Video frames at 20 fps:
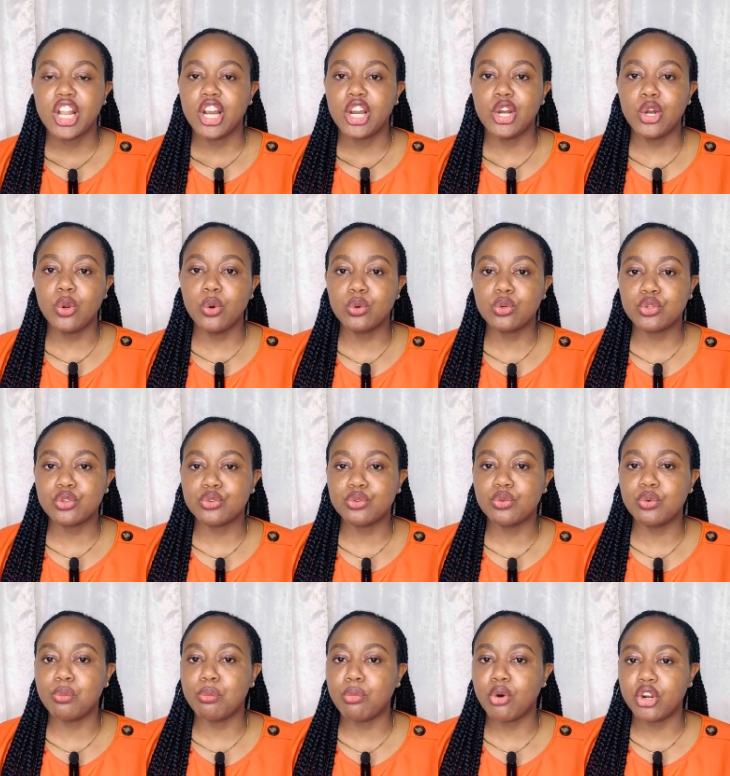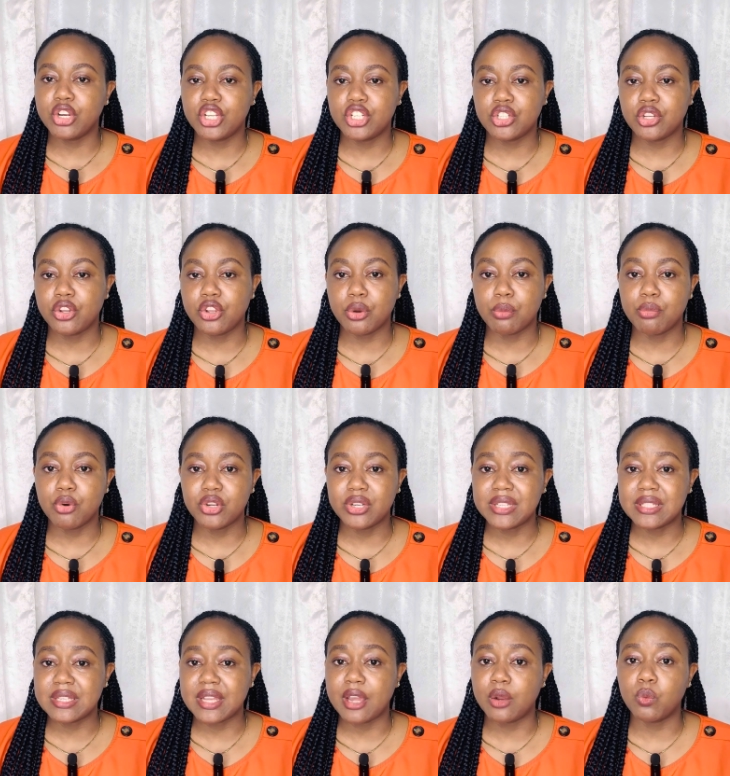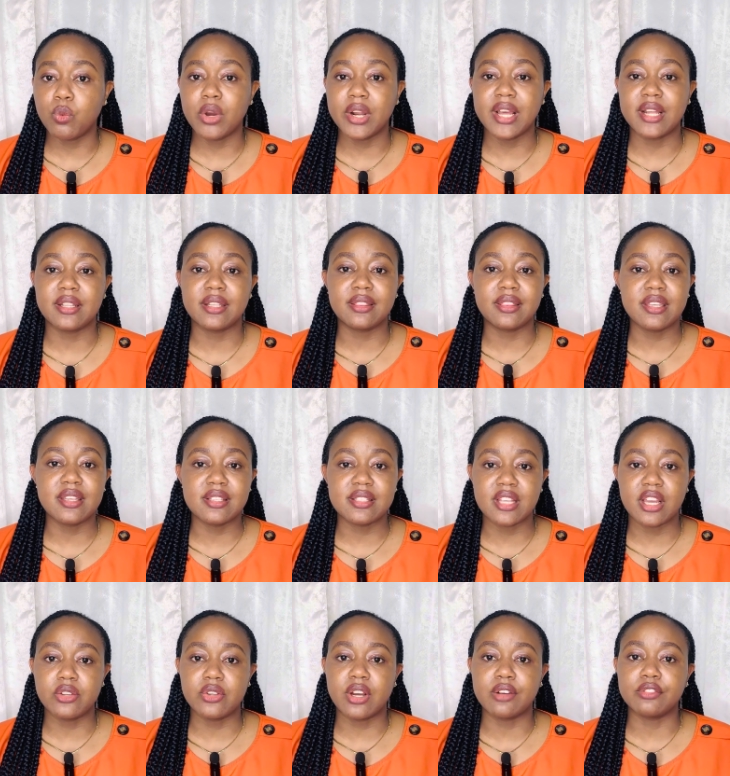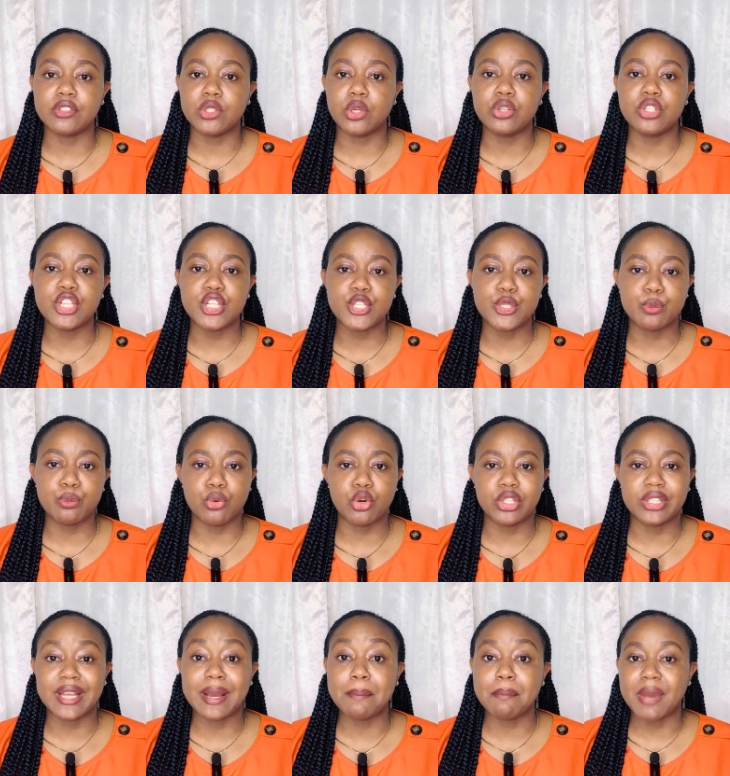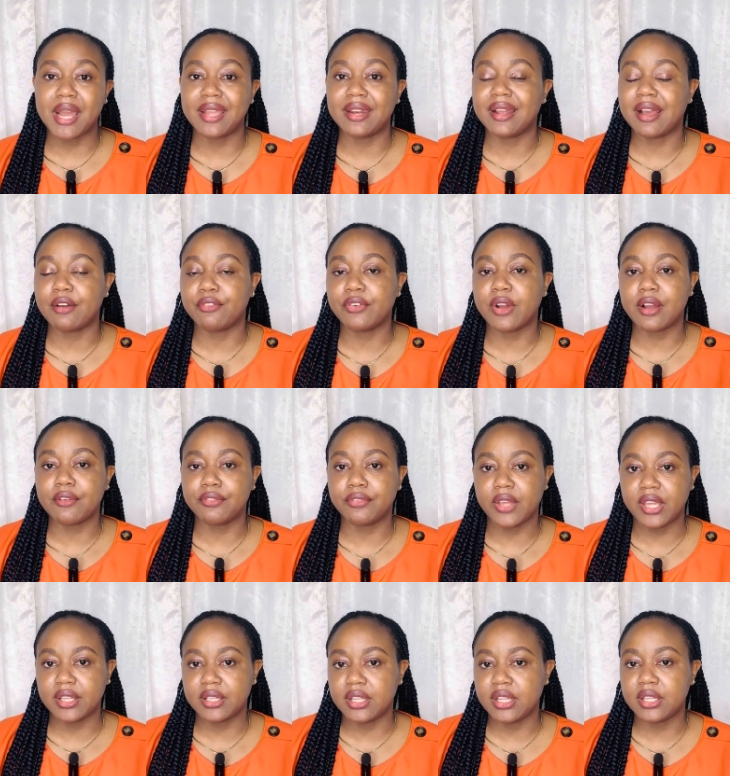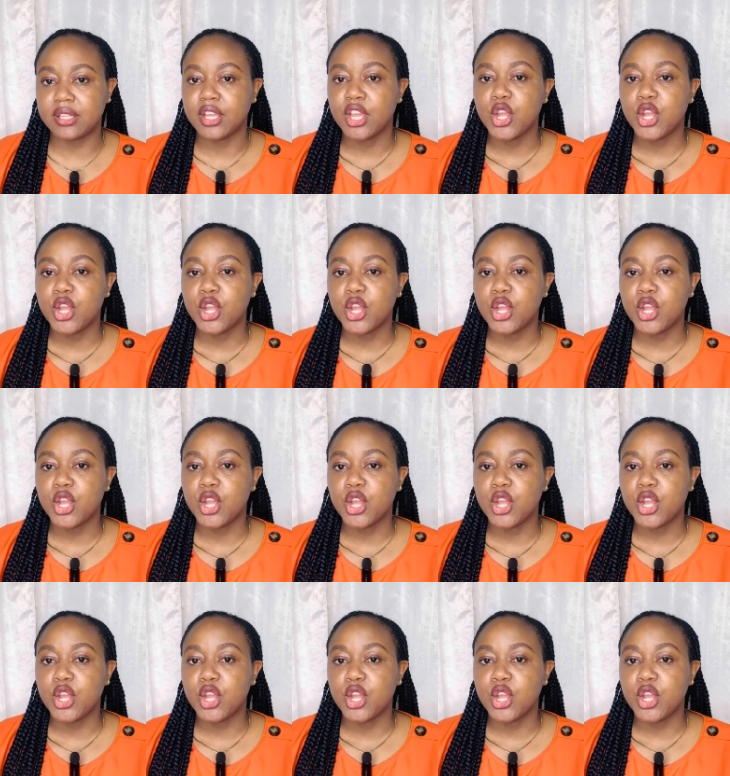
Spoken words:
look through, monitor your body sign. What are the things that you have done this month that might have affected it?